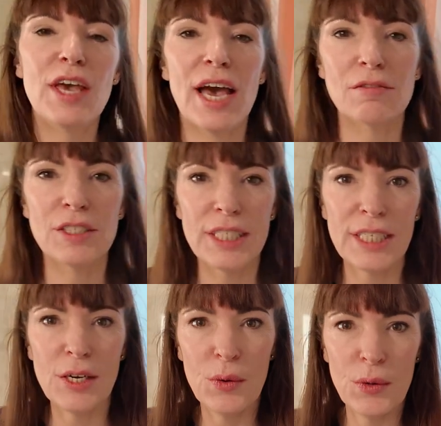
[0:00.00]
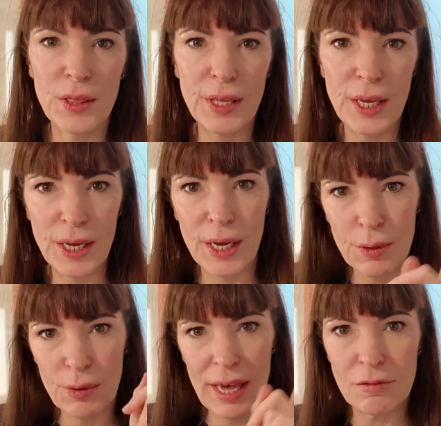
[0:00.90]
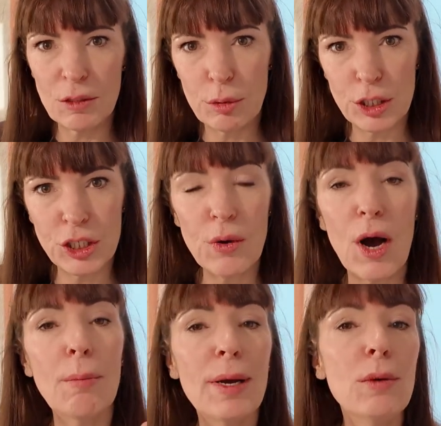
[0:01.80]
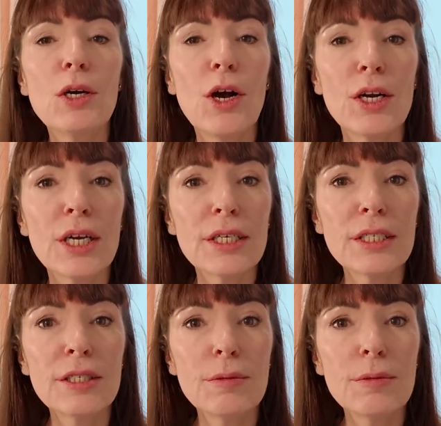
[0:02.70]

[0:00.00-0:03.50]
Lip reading: you have to see the whole thing, we have to put you up. And we're gonna.